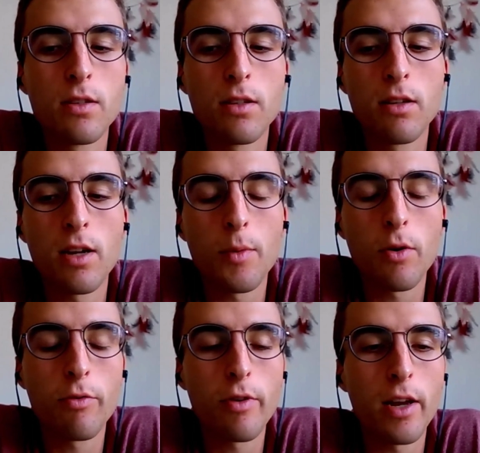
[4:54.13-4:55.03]
in the
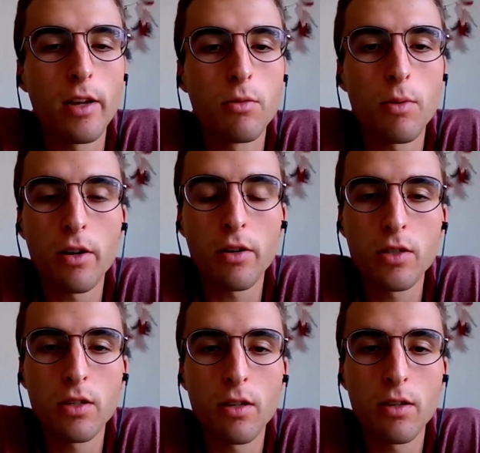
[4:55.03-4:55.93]
number of elite
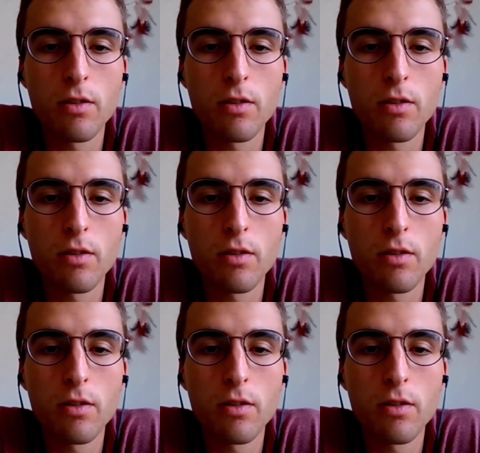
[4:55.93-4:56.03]
runners.